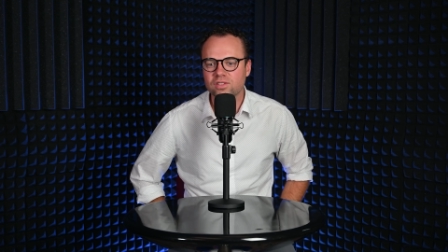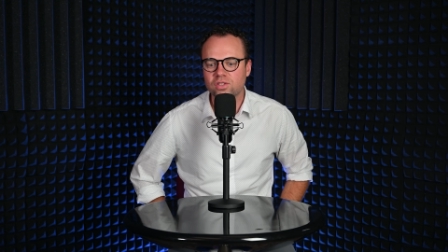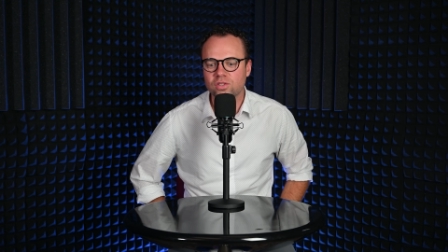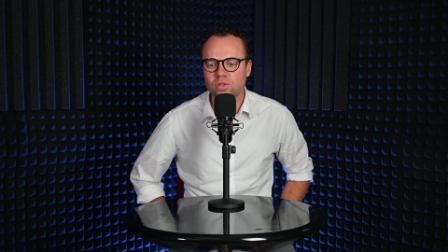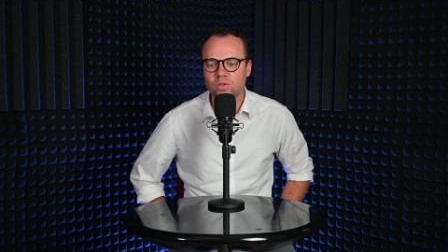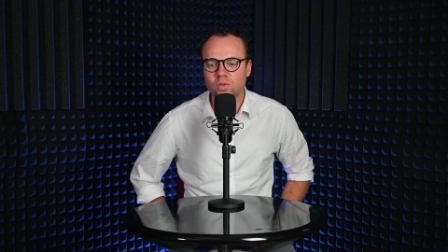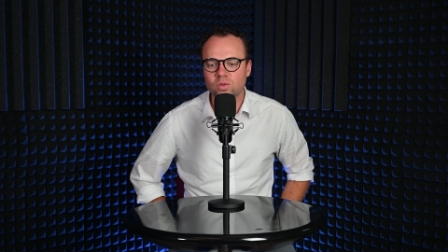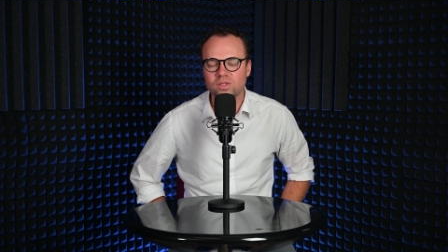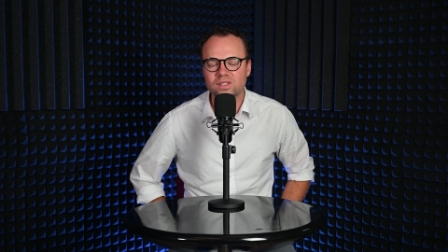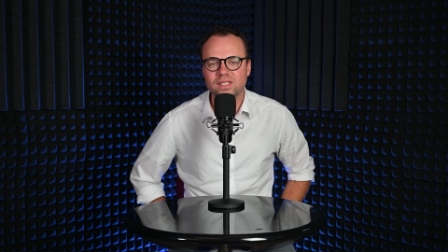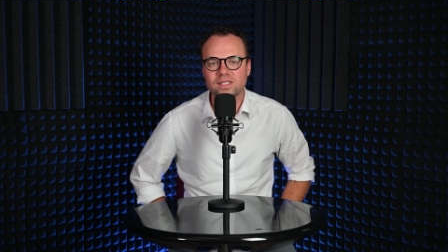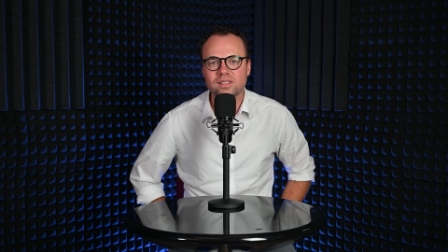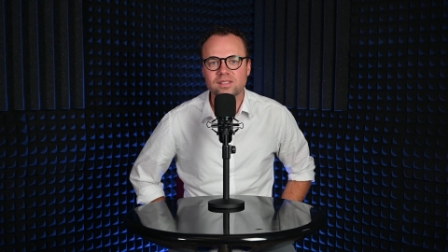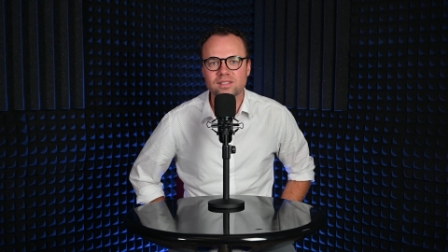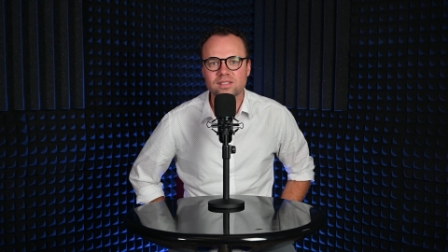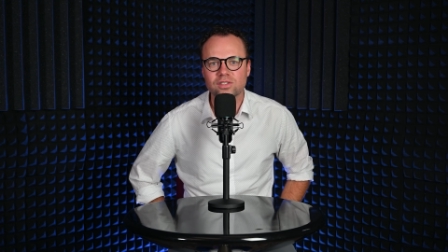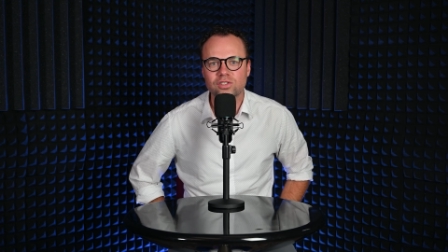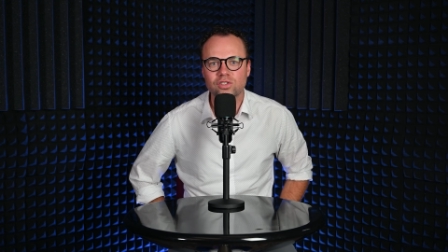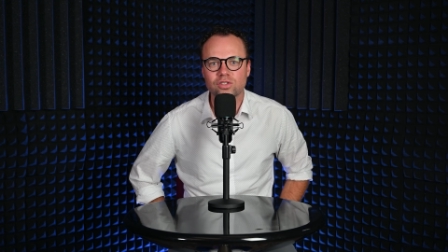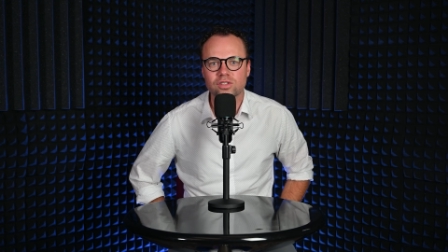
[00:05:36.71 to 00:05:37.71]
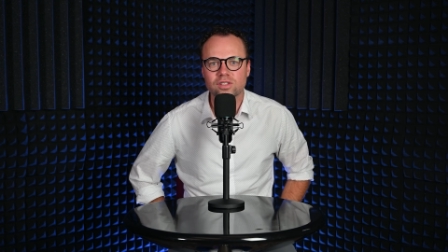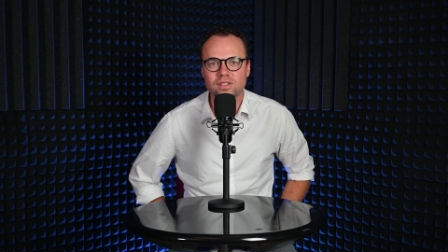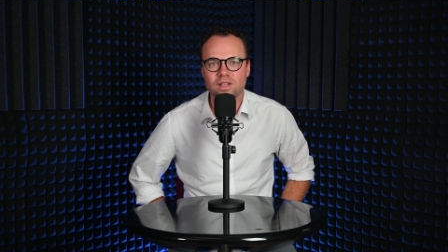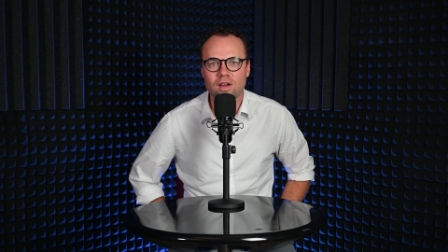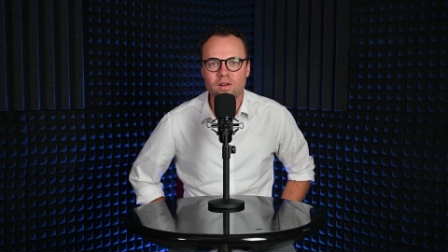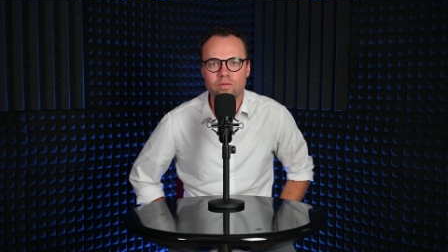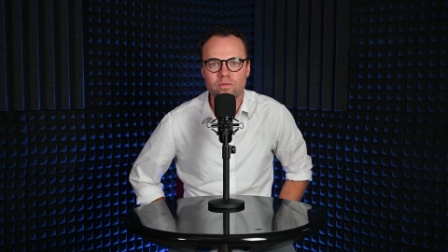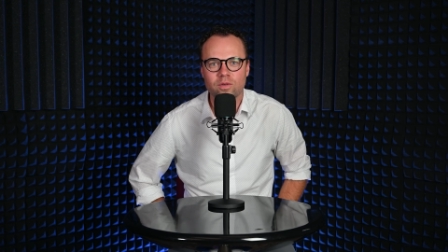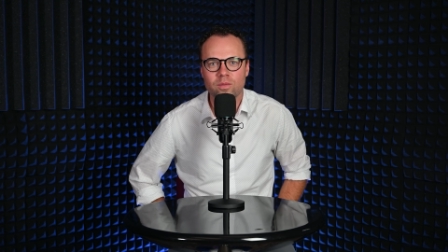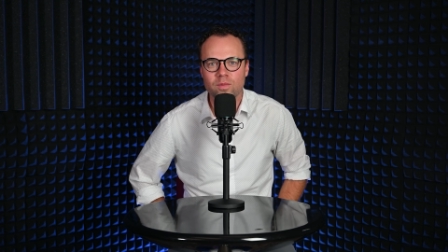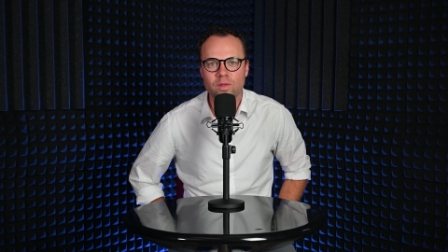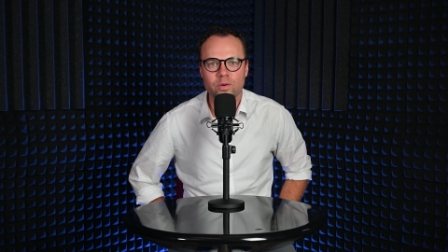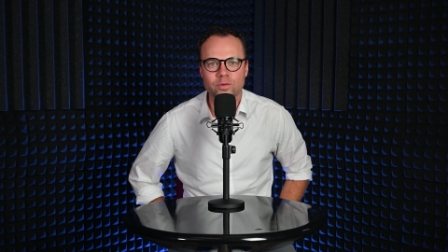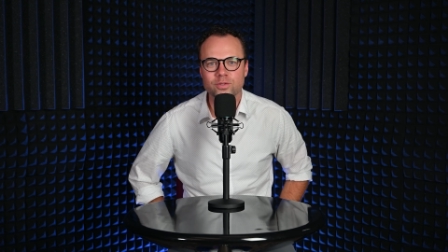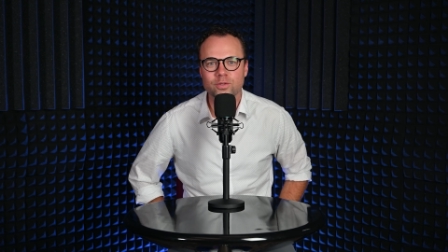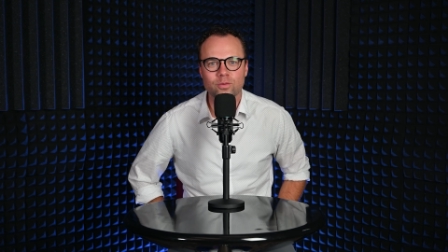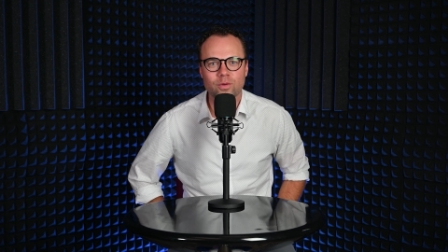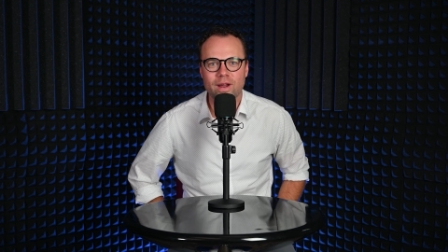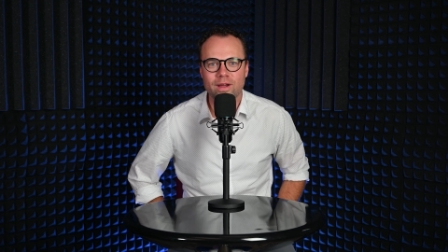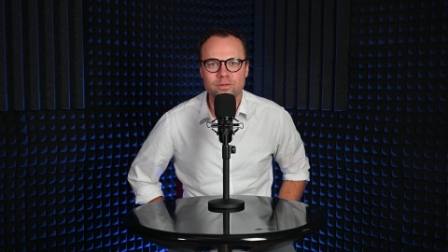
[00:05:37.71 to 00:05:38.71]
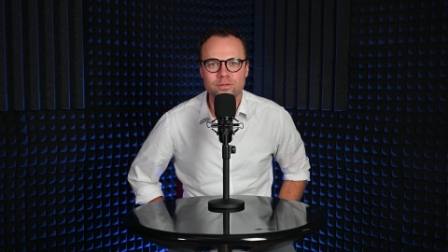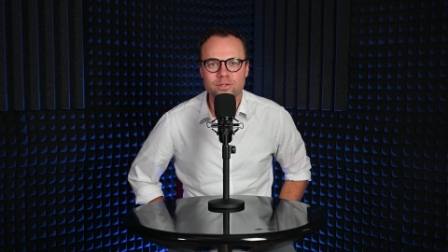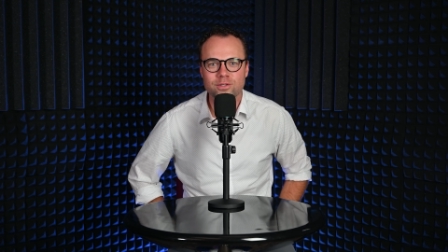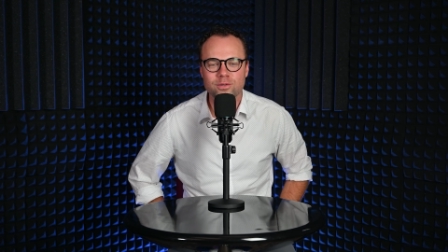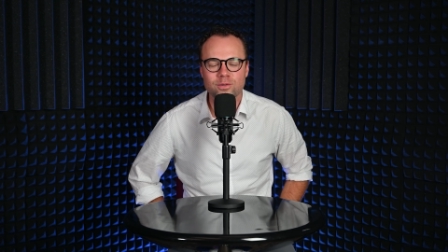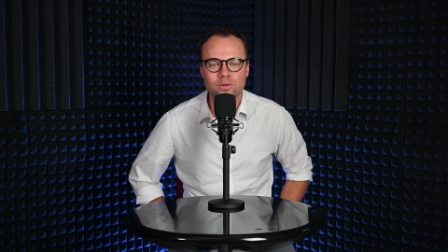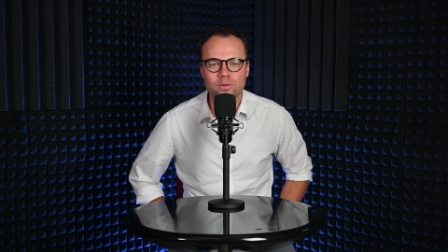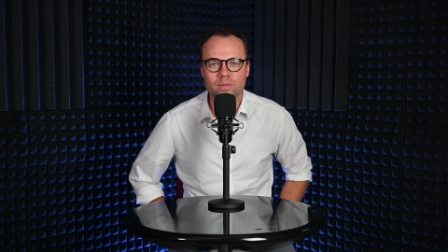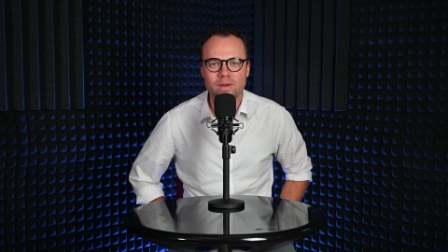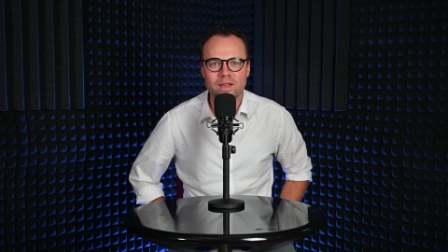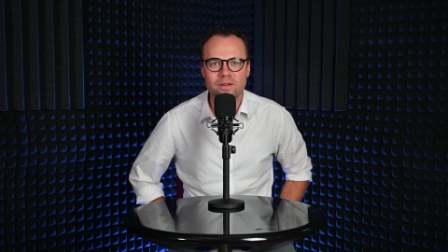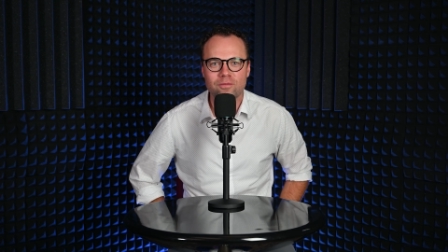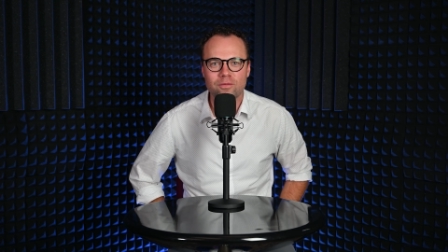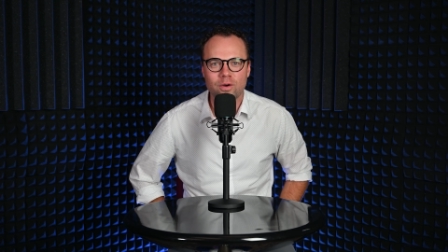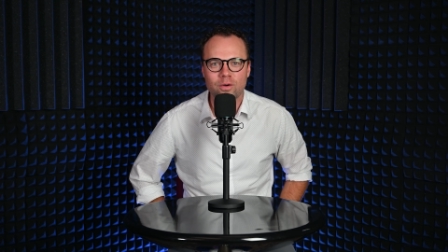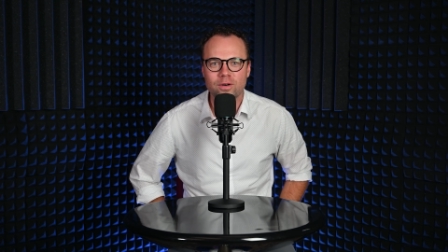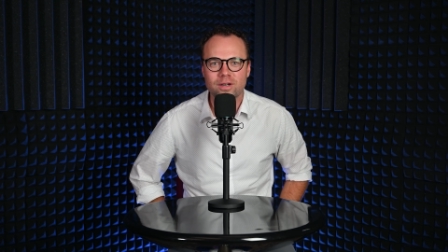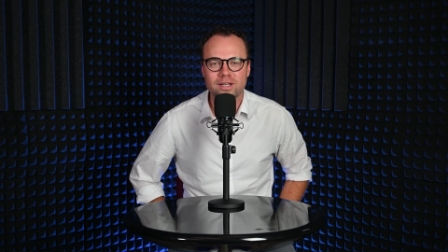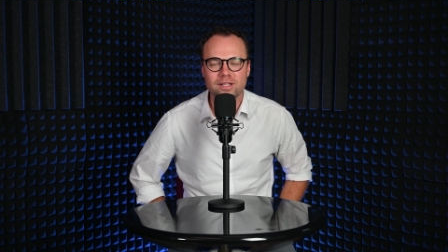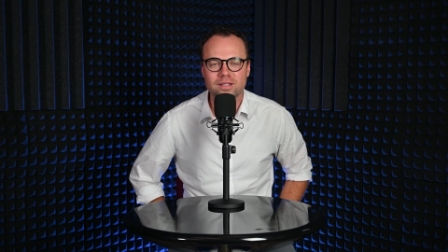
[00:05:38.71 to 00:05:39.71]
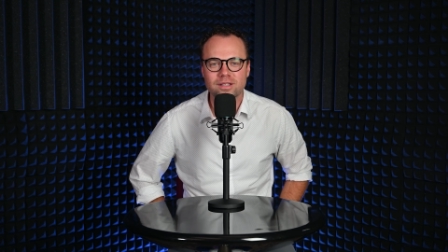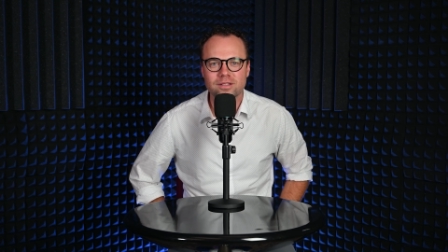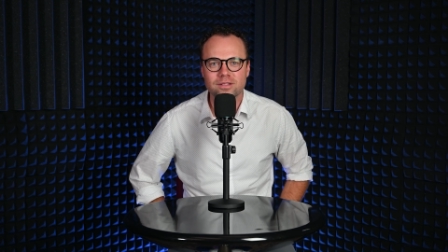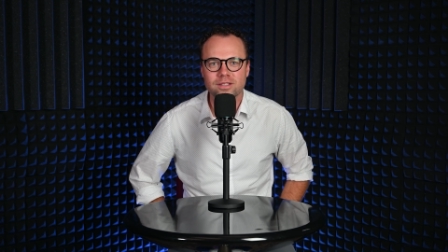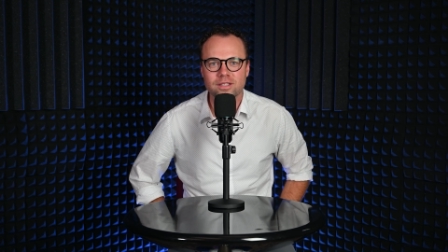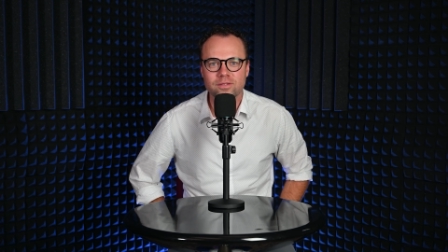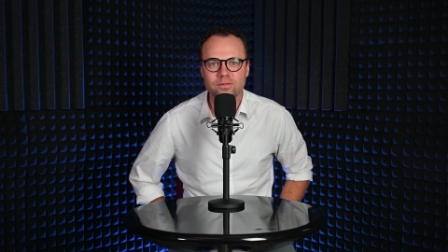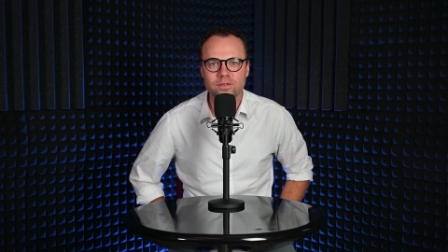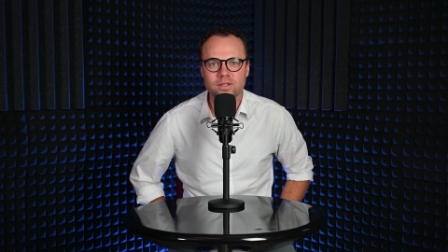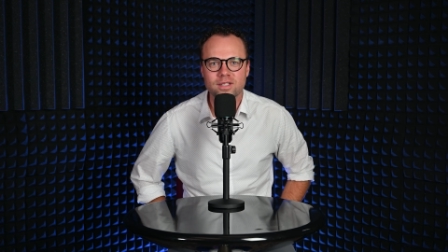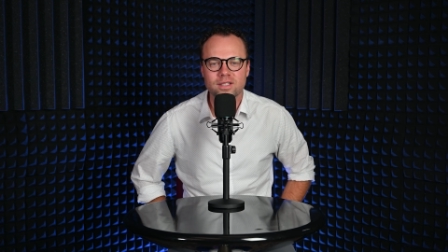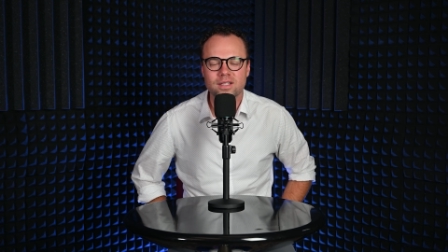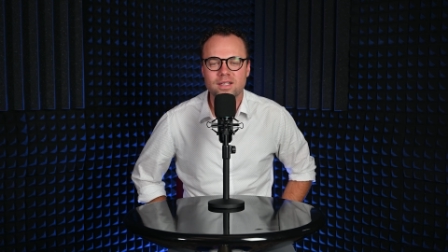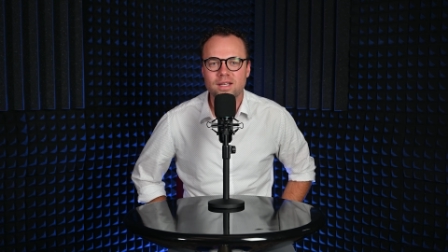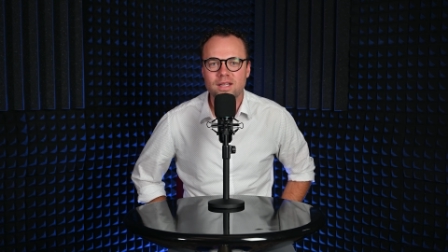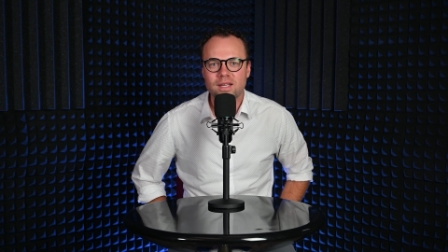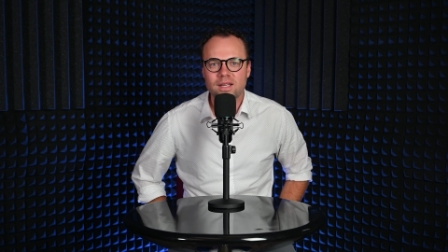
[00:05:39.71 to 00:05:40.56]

to distance yourself from those around you who may have voted a little different,